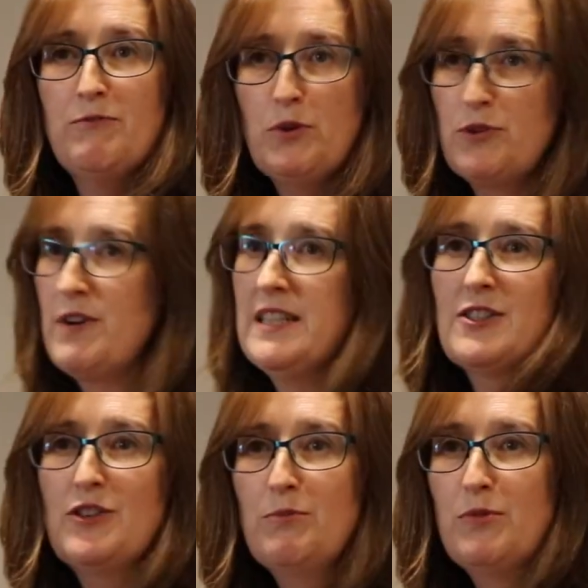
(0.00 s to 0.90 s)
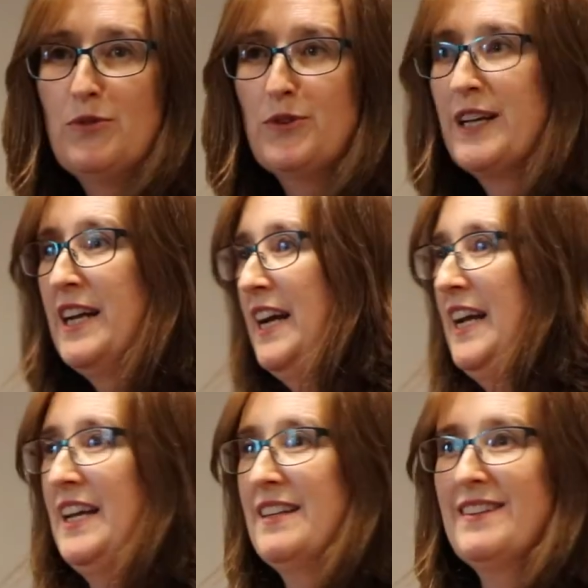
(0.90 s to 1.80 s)
put the runs on the board
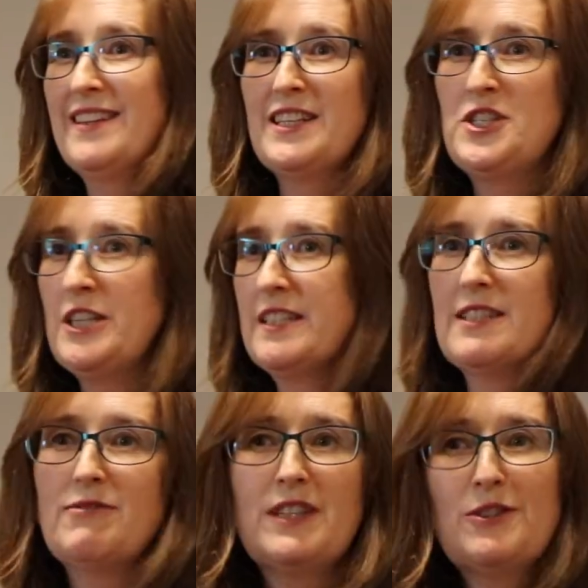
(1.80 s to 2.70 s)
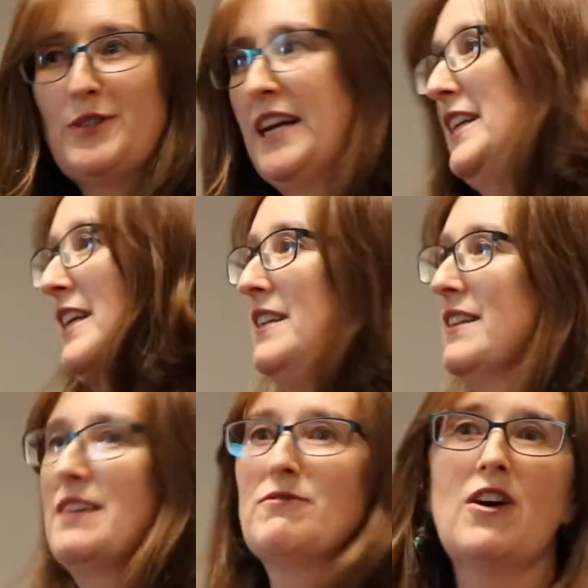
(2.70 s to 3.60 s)
in the justice field and
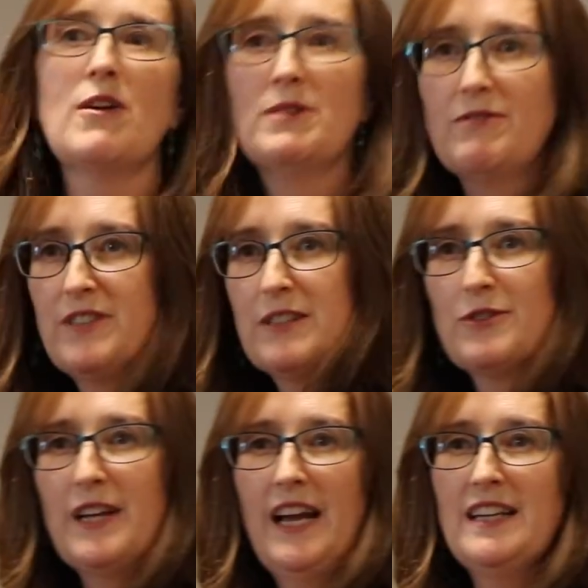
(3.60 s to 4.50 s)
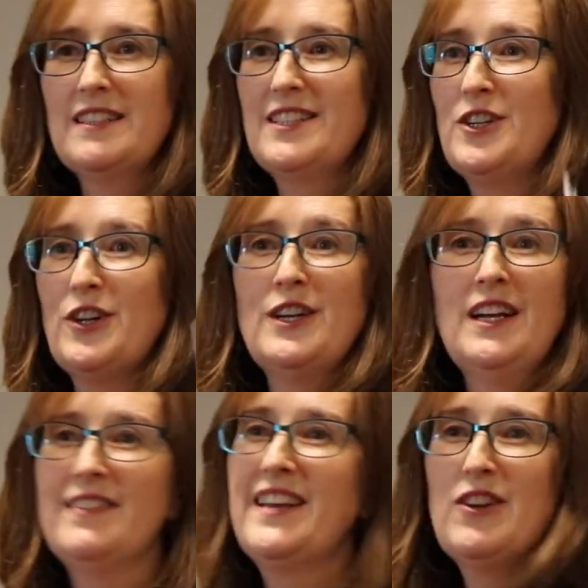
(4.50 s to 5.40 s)
in the environment field, and
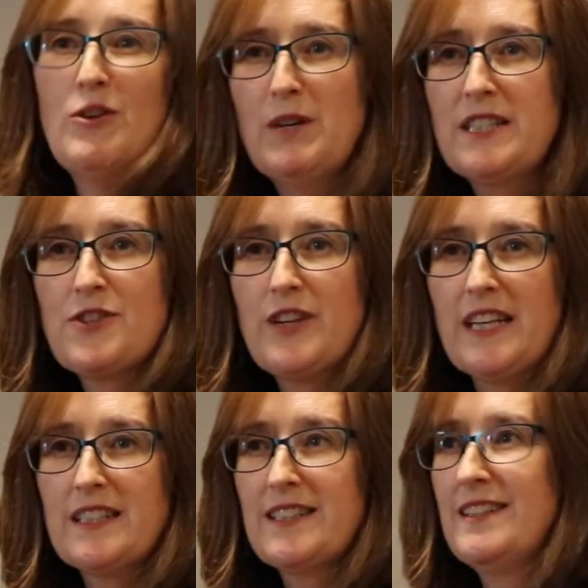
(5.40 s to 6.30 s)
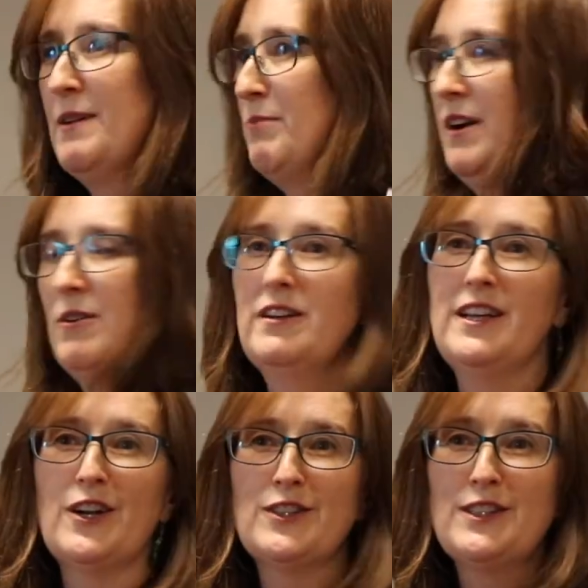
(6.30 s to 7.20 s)
they're not my strengths. But
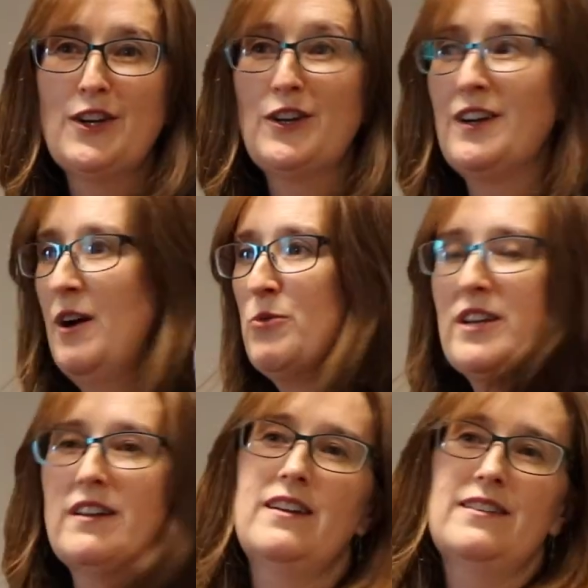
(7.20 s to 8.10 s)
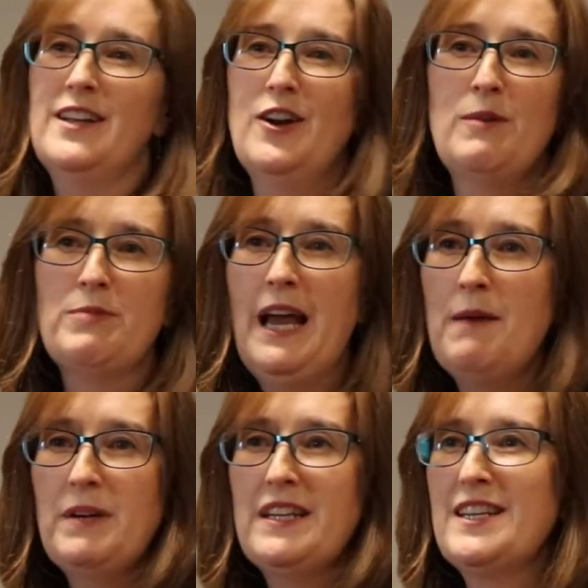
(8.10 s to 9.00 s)
so I would, I'd be
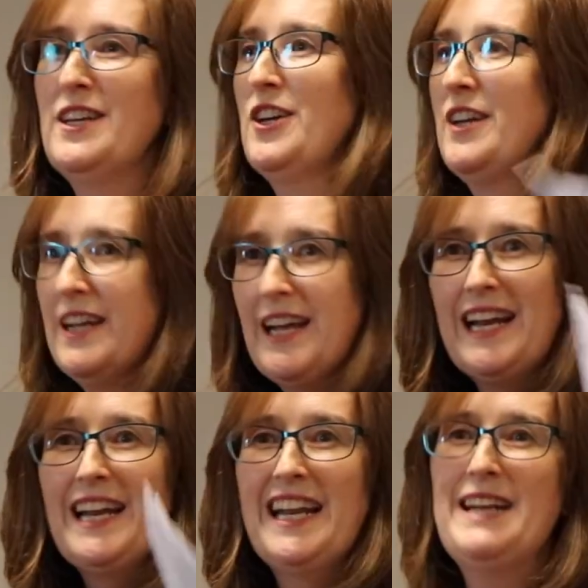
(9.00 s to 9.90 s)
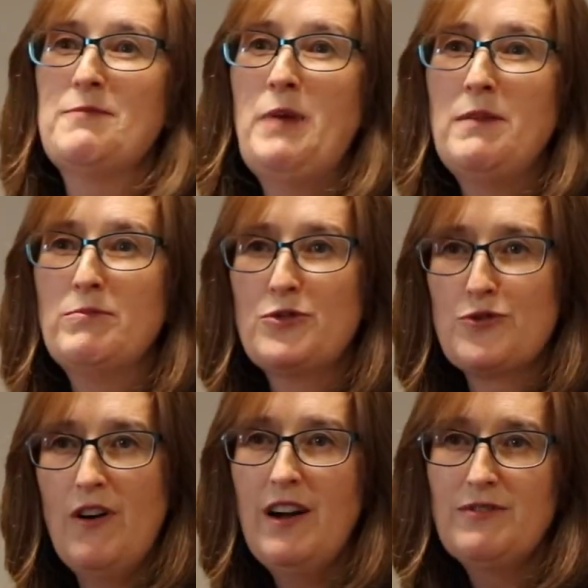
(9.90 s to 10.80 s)
happy to let people
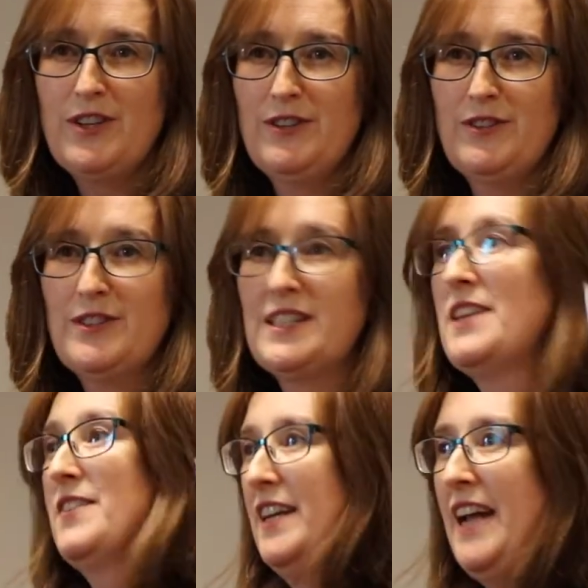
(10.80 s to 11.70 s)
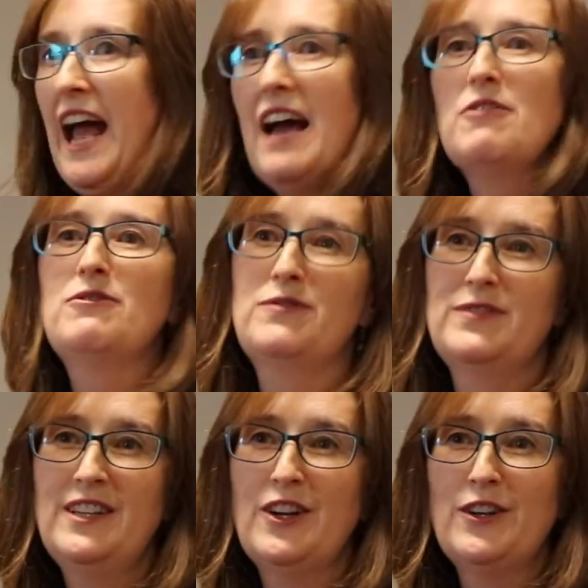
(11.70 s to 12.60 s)
drive those that have
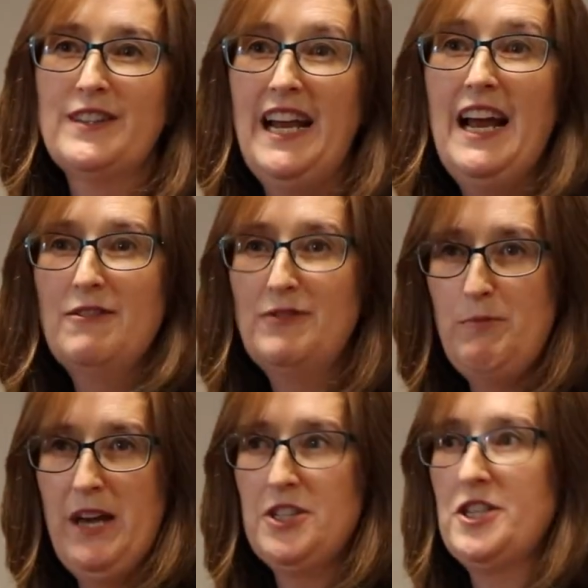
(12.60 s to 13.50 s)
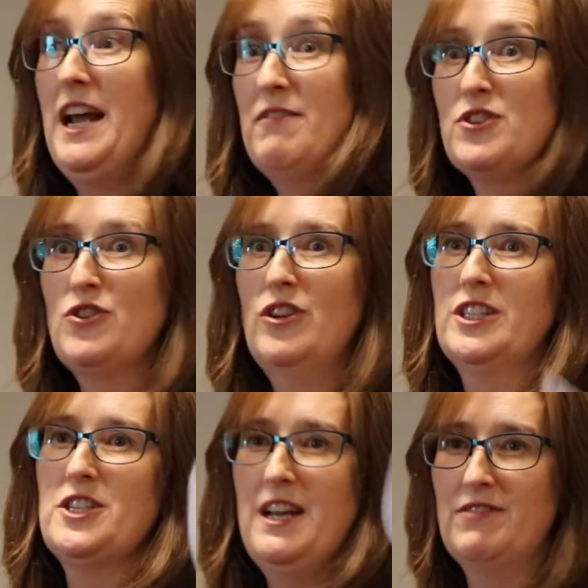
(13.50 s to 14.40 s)
the passion, have the
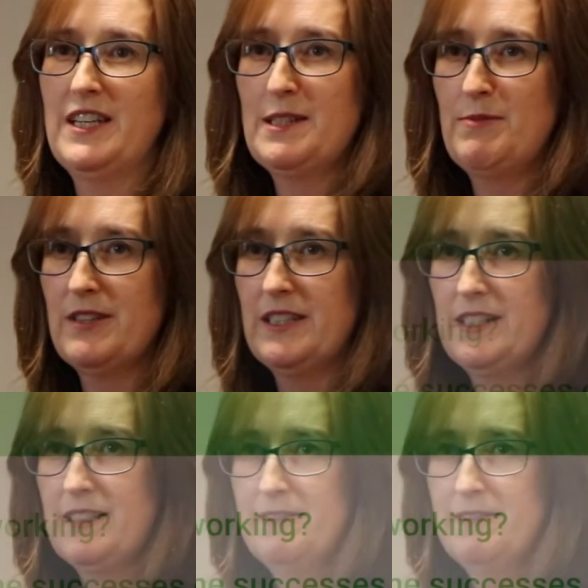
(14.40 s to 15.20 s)
knowledge, and have the experience.